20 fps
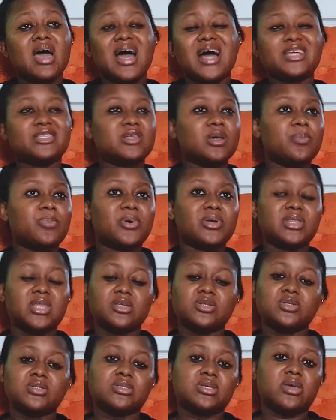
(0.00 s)
At some point, I
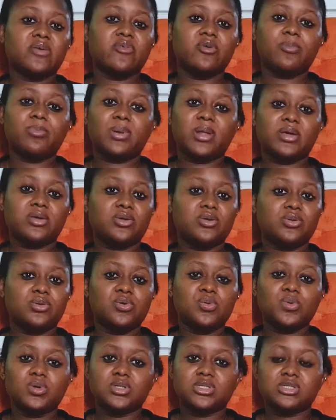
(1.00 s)
just gave up. Like, you
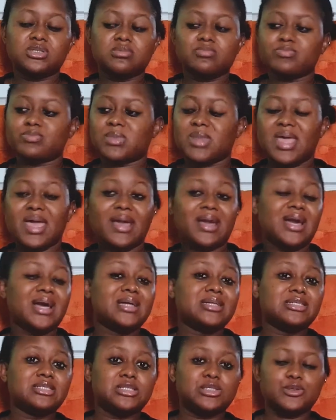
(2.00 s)
know what? I
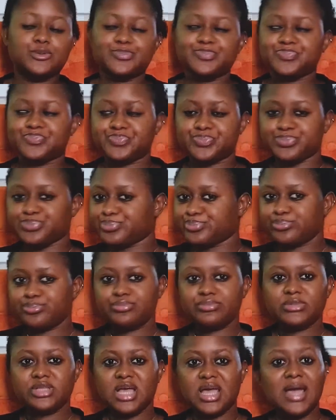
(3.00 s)
can't do.
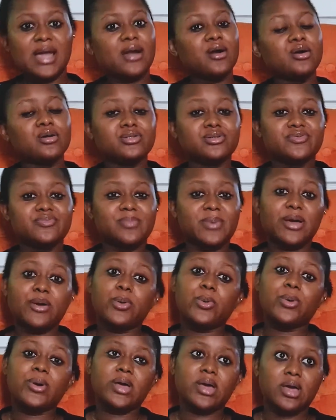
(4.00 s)
I cut off my
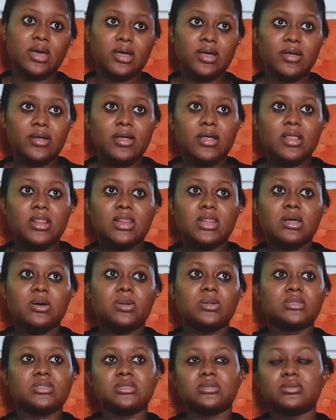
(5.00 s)
whole hair. That
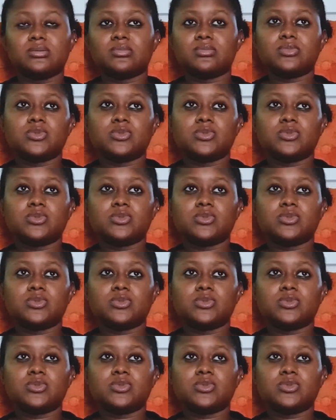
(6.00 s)
was in